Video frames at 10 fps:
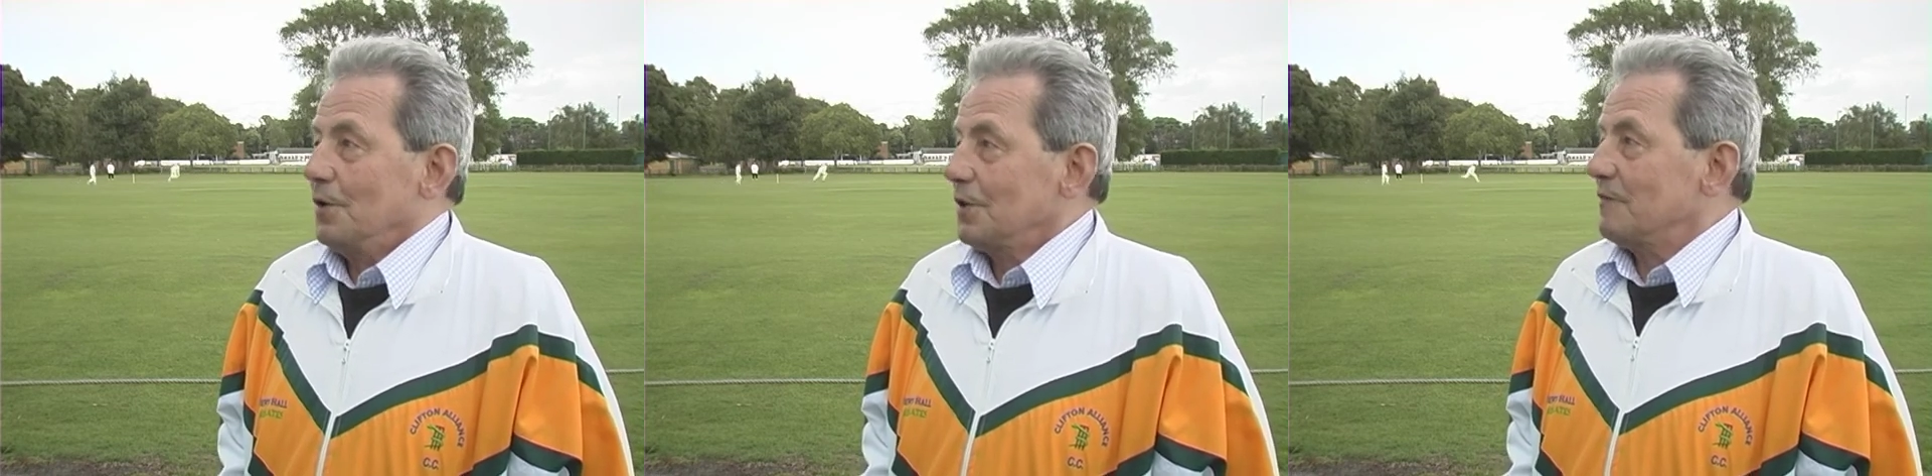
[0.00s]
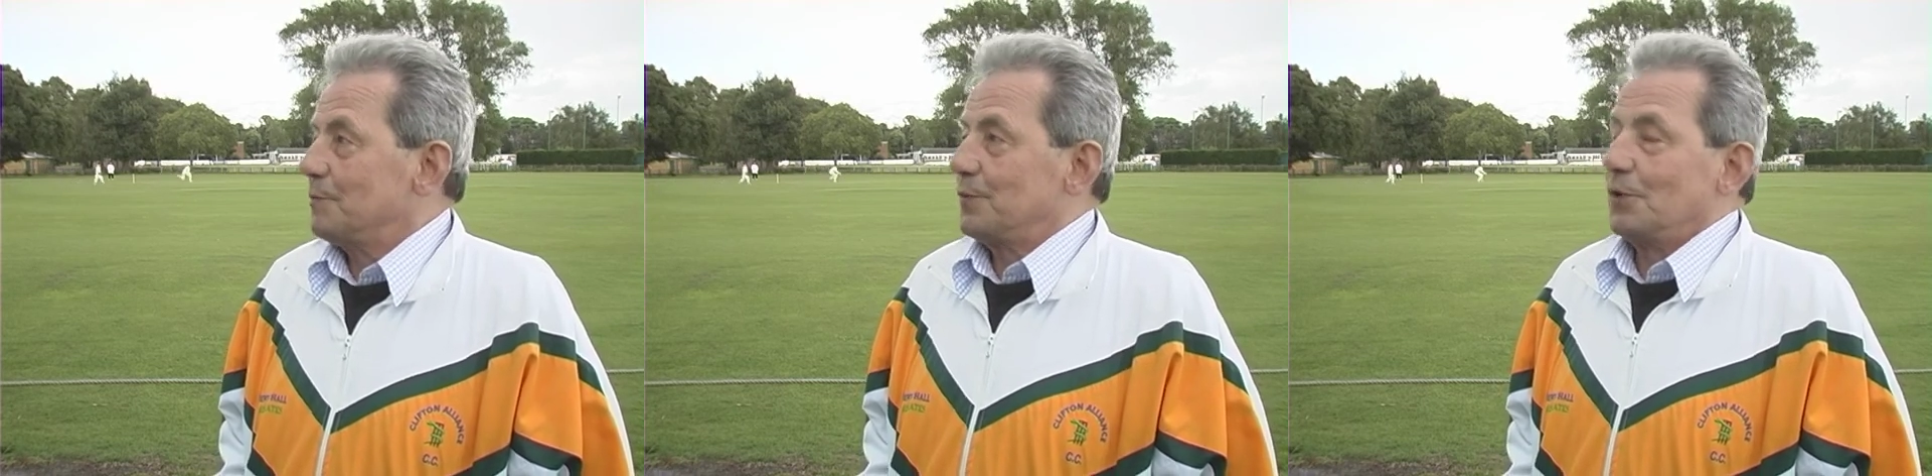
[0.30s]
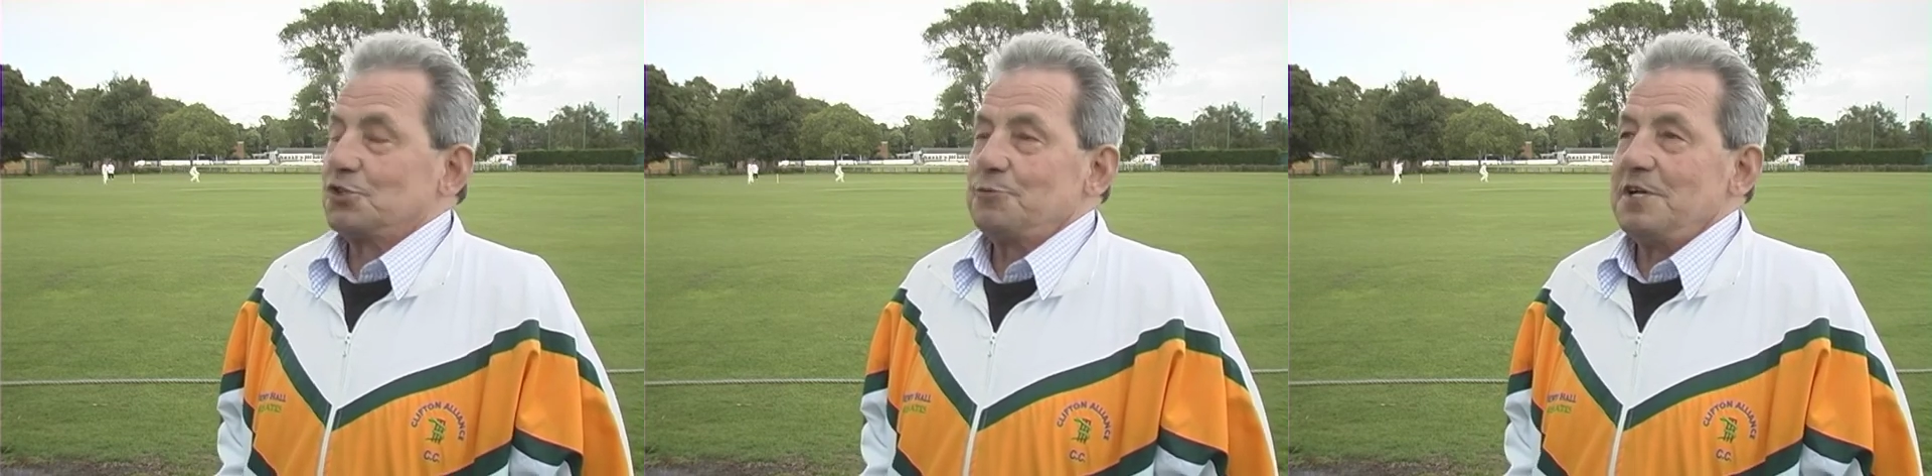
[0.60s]
they've
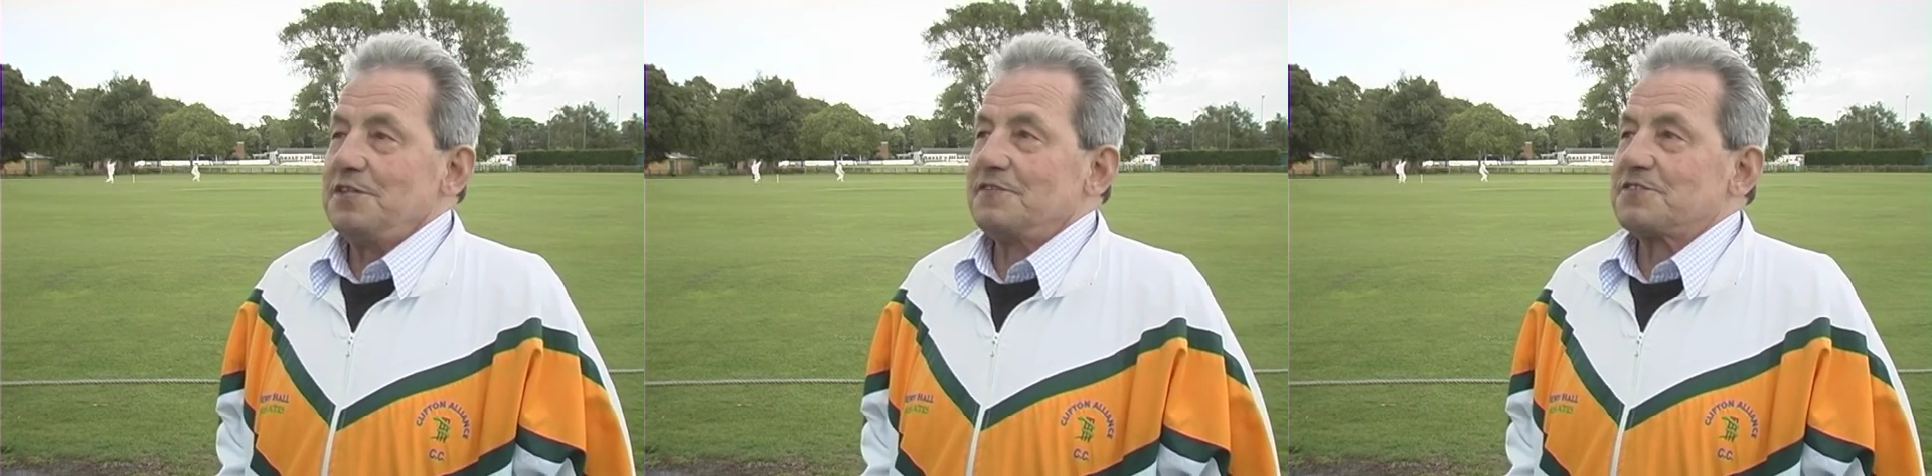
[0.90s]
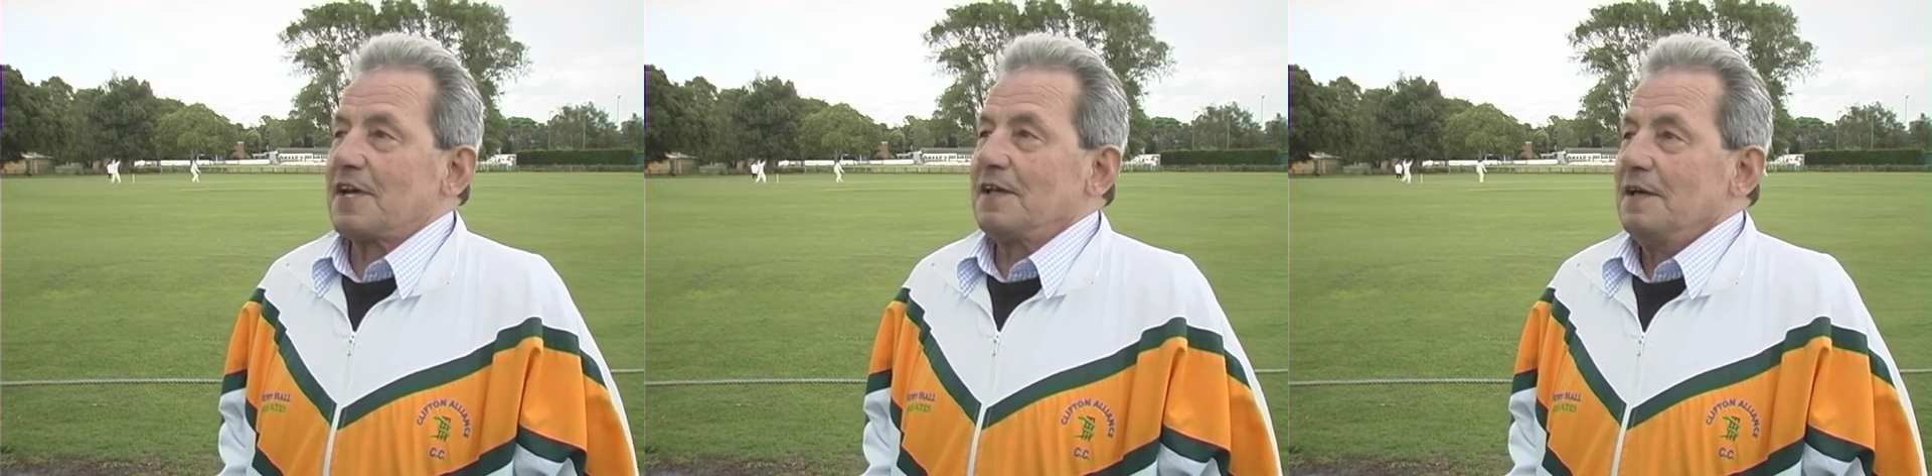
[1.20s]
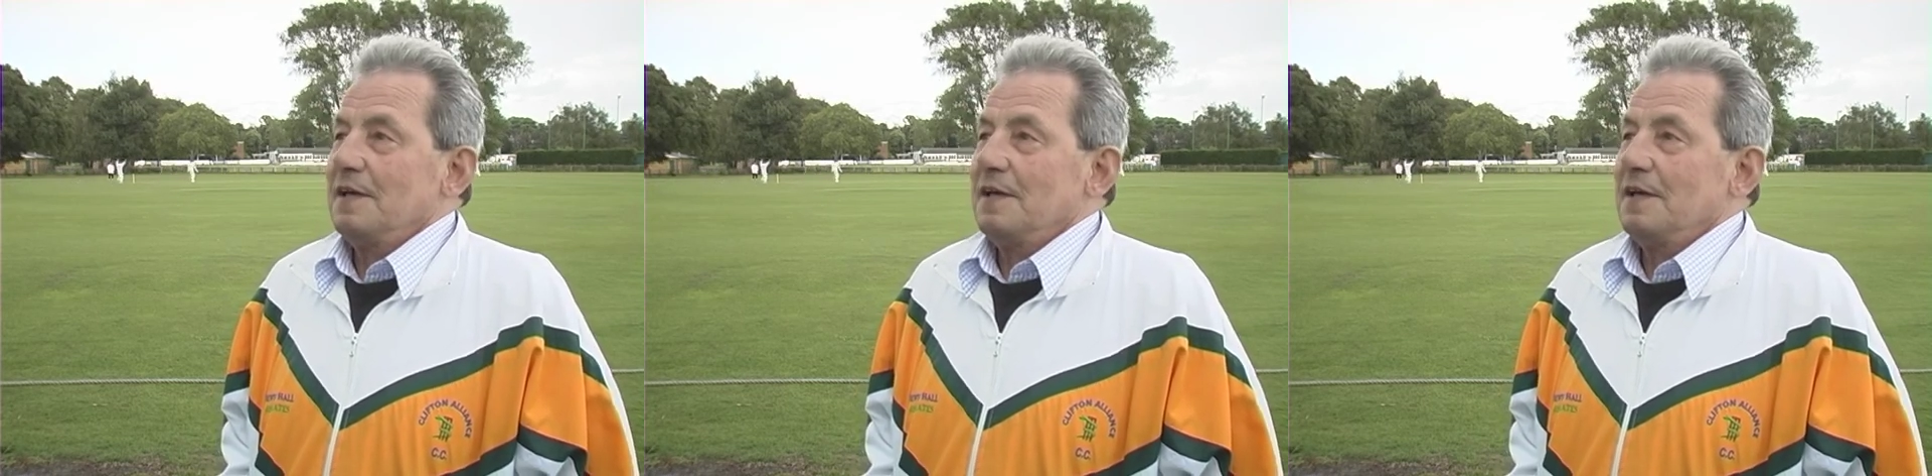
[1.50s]
approached me and they've said,